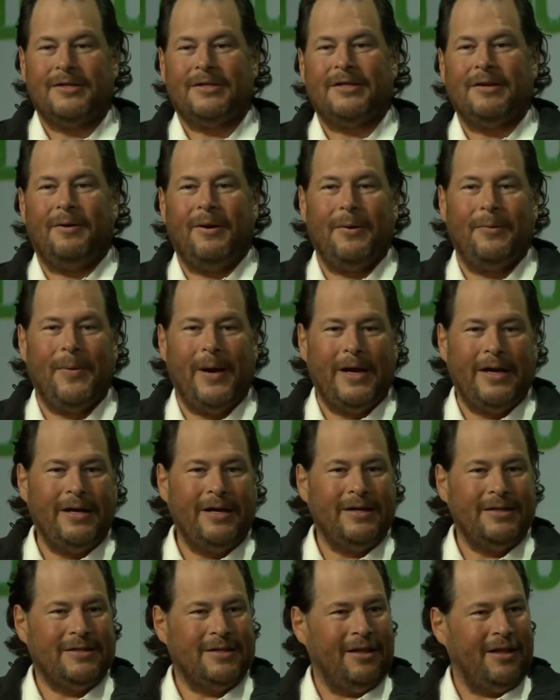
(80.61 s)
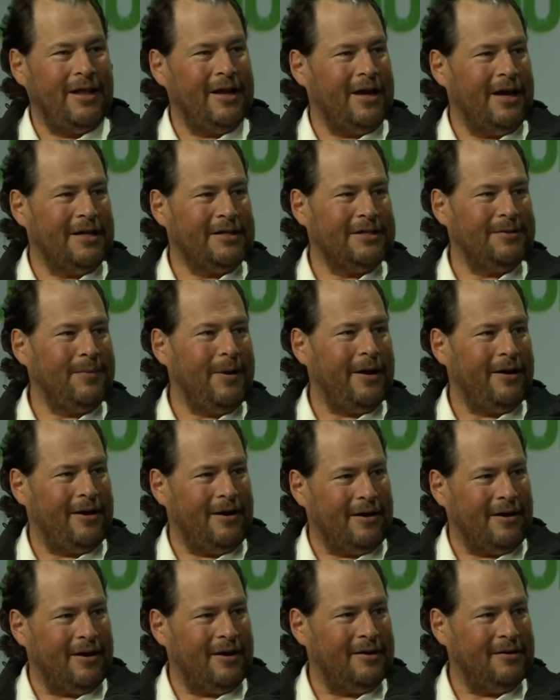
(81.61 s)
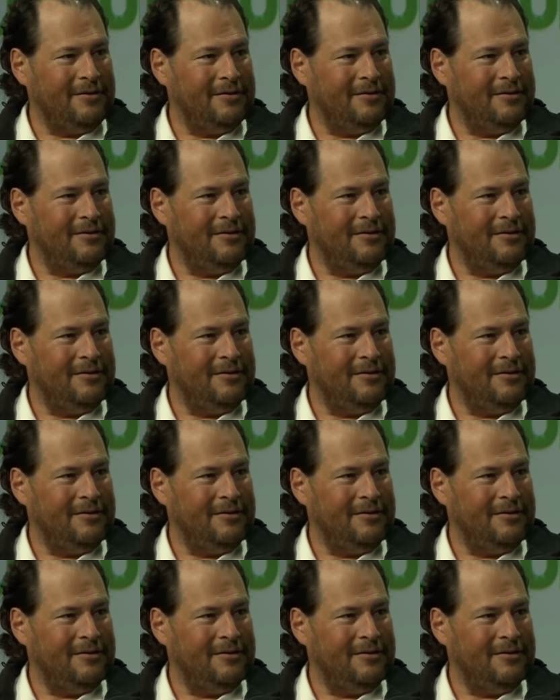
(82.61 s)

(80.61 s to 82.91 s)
So I waited until I got to my car,